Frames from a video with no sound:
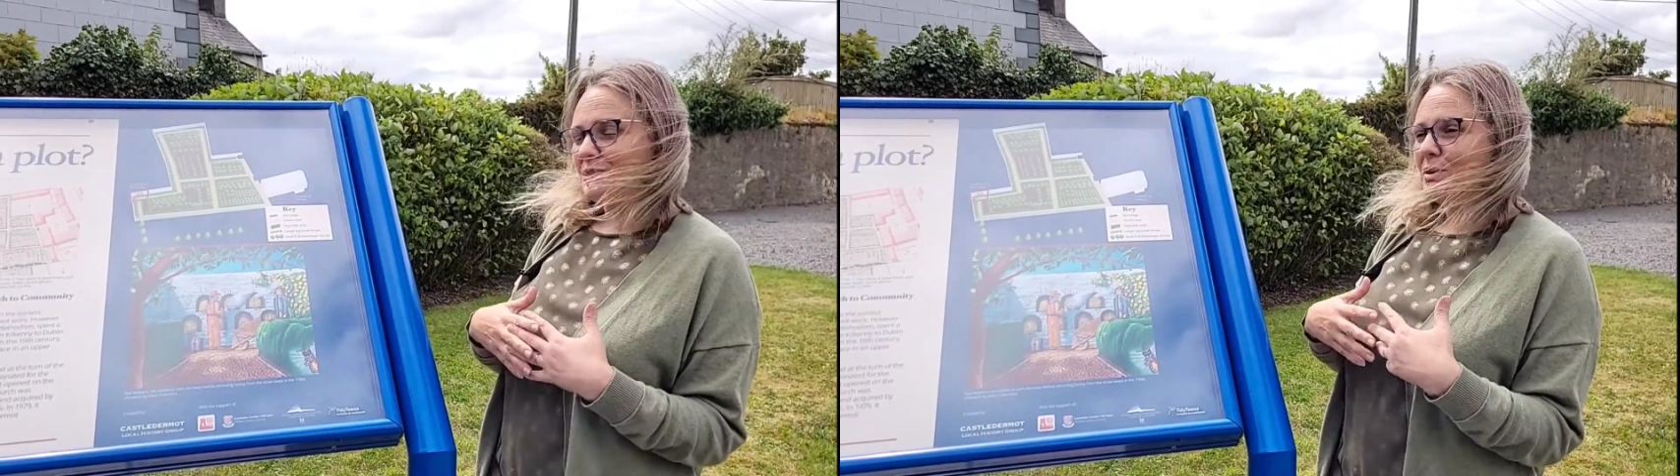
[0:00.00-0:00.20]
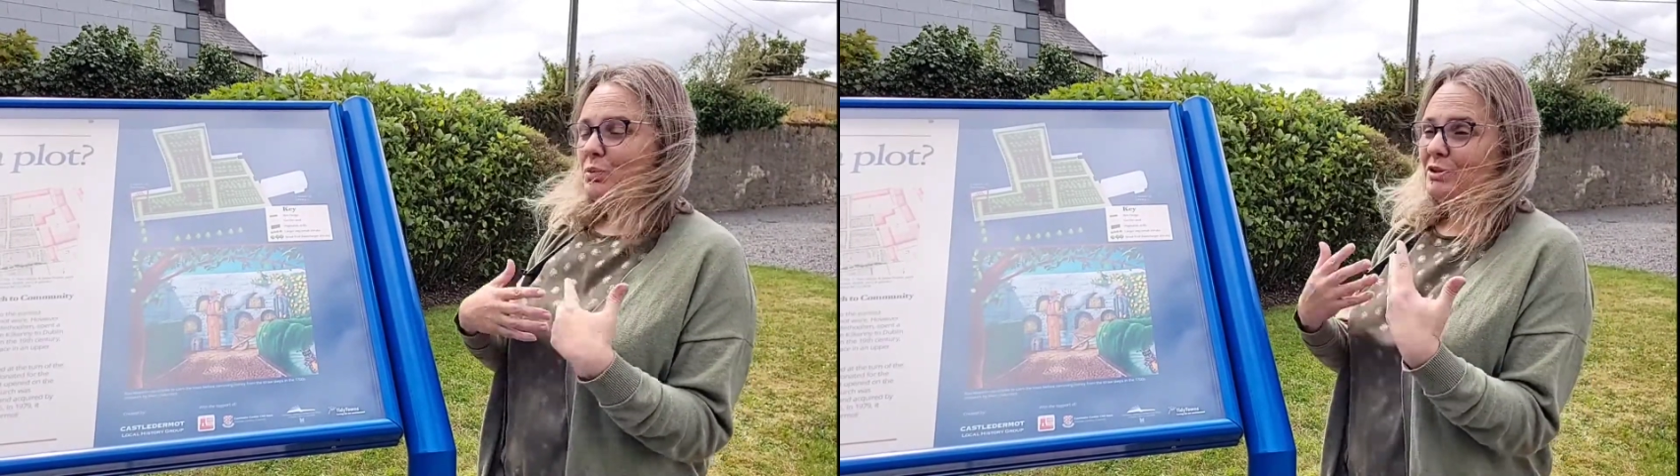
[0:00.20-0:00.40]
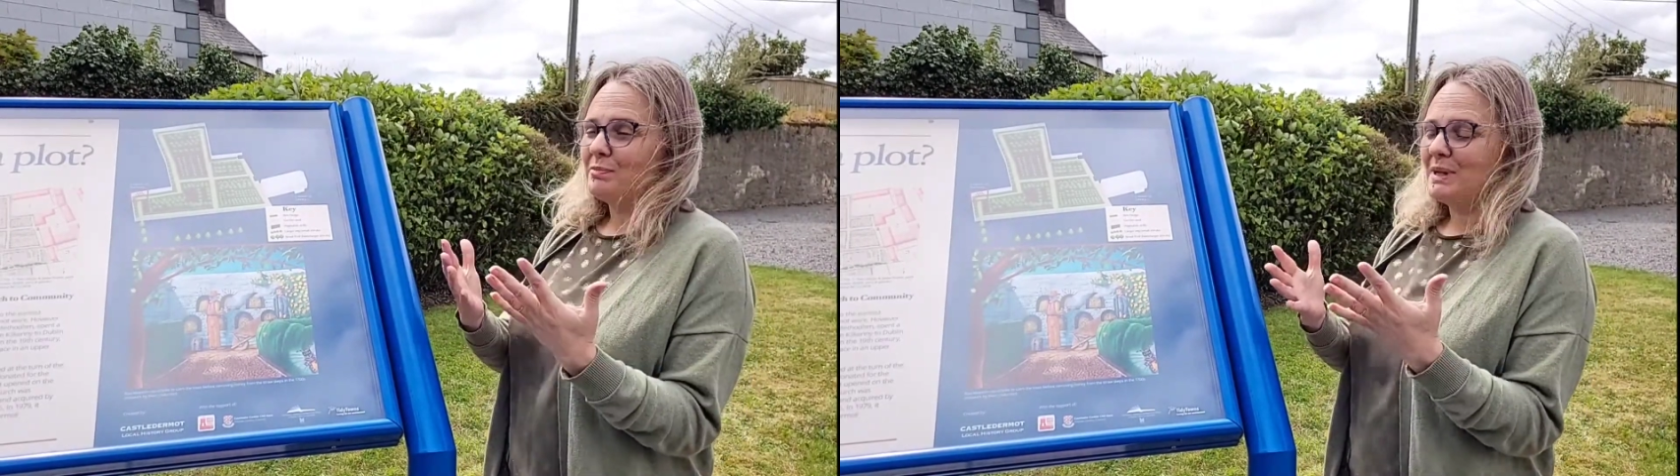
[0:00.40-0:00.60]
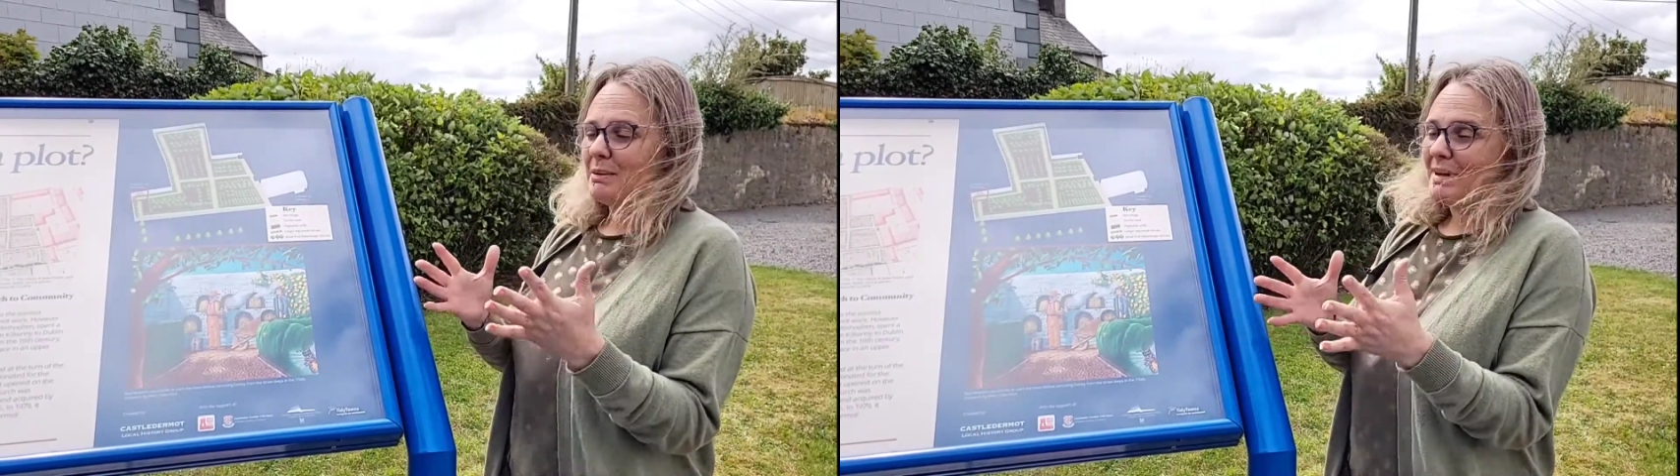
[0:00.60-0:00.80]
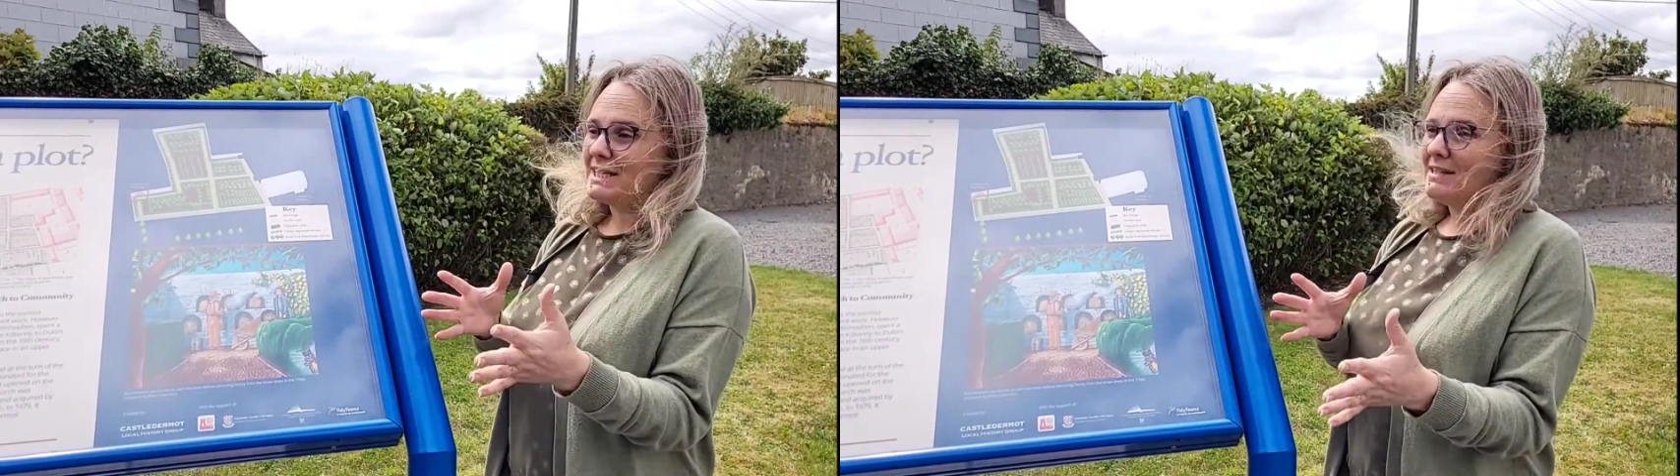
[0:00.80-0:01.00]
So it would have
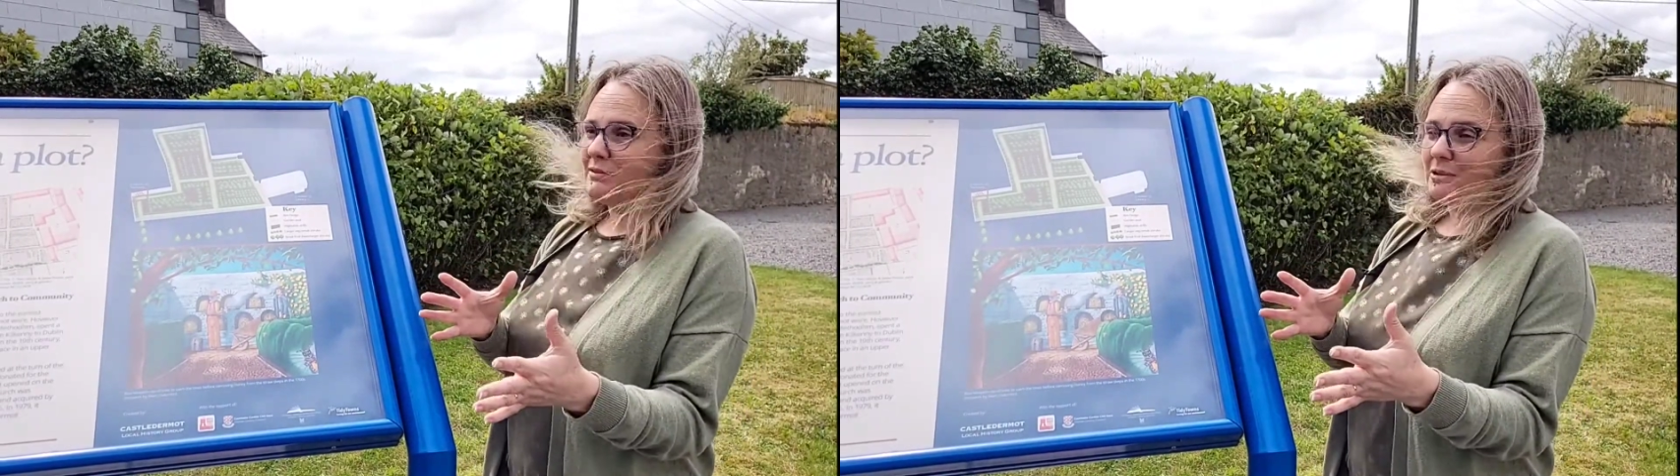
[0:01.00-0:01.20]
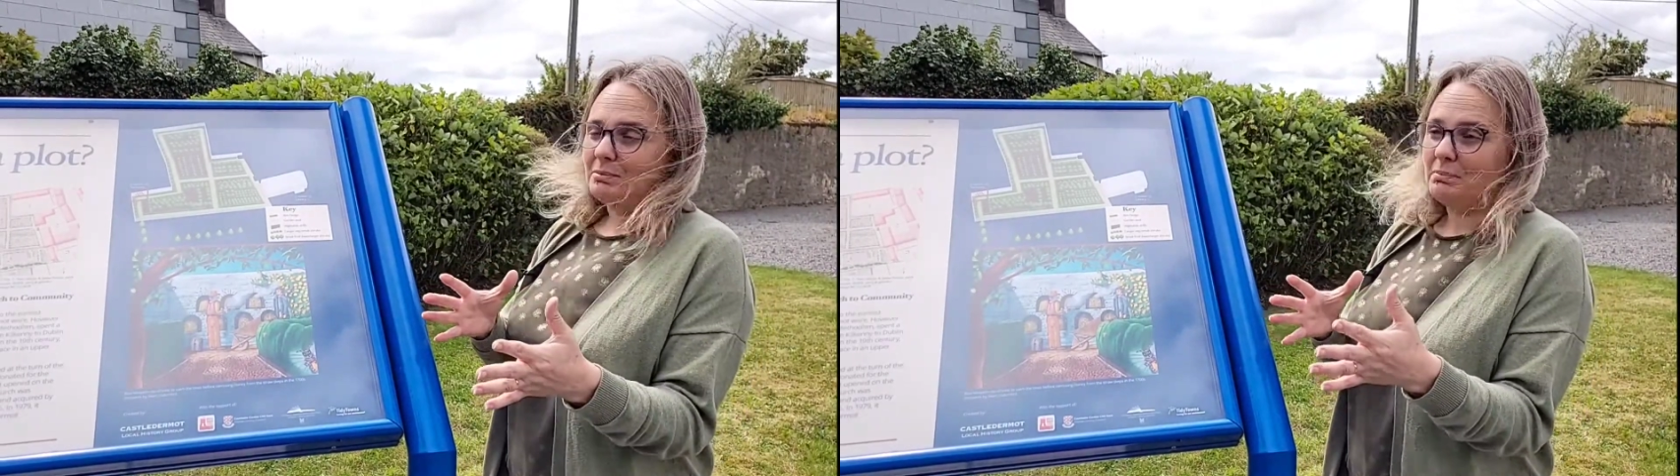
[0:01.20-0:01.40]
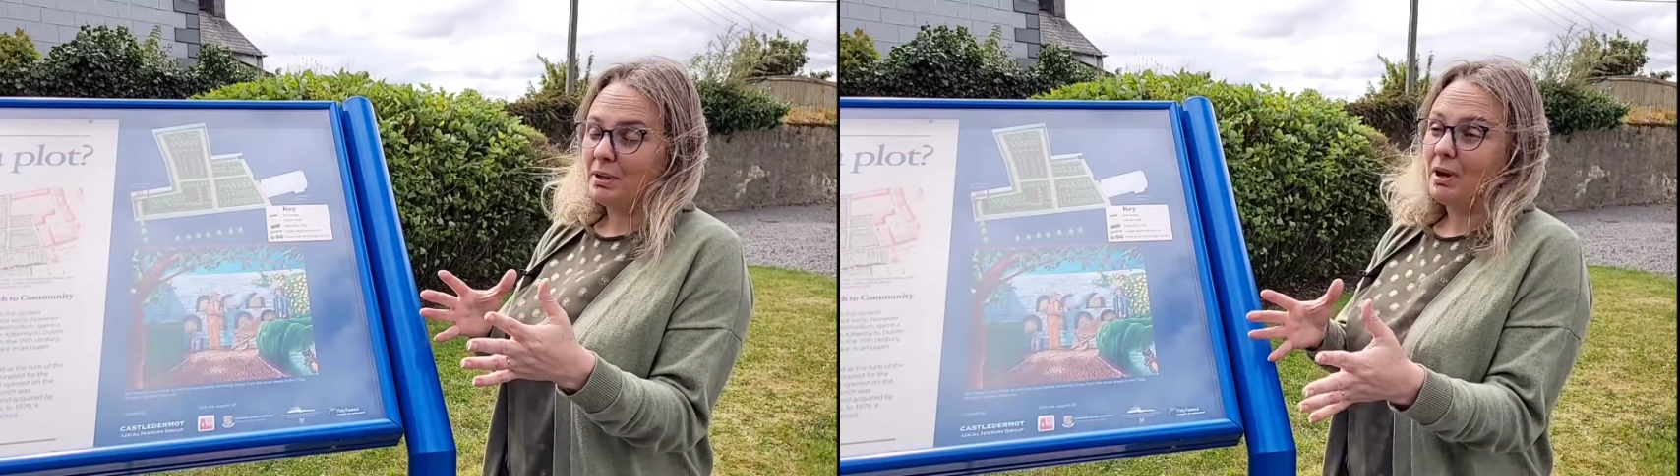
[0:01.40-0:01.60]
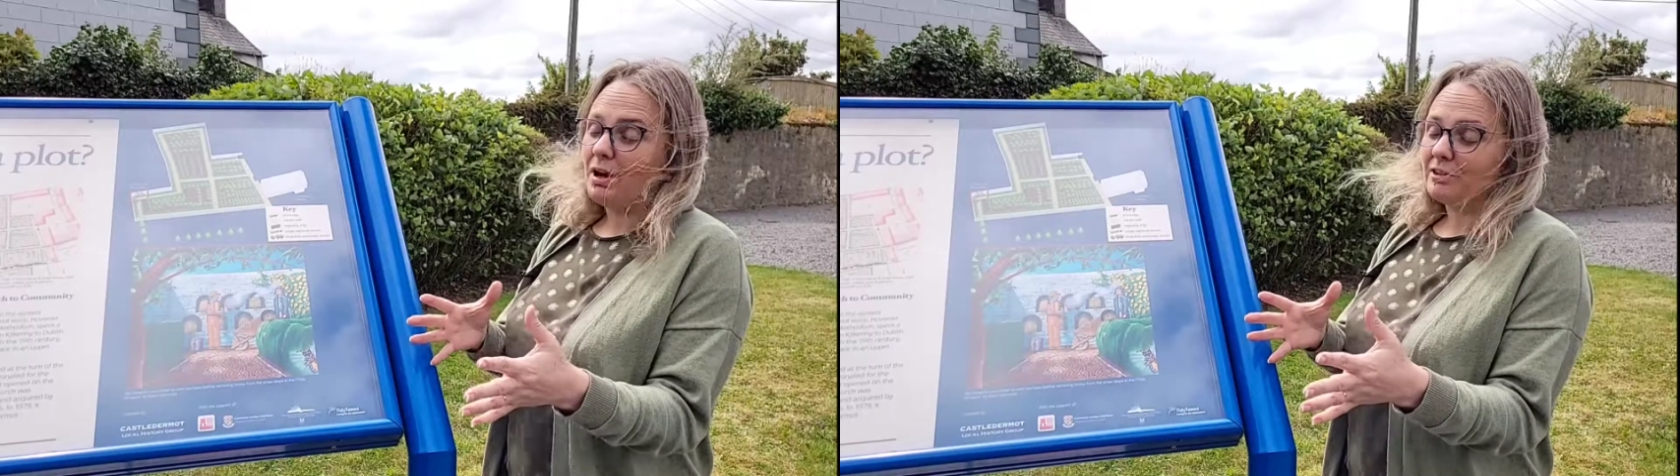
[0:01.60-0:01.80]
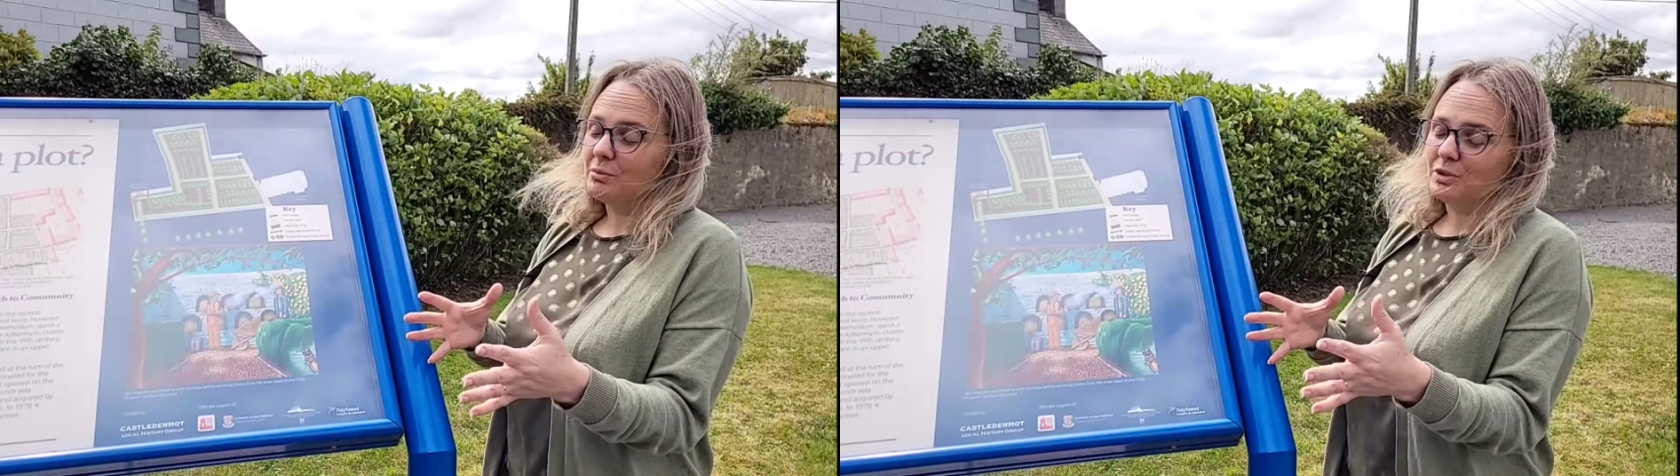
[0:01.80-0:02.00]
been a medieval plot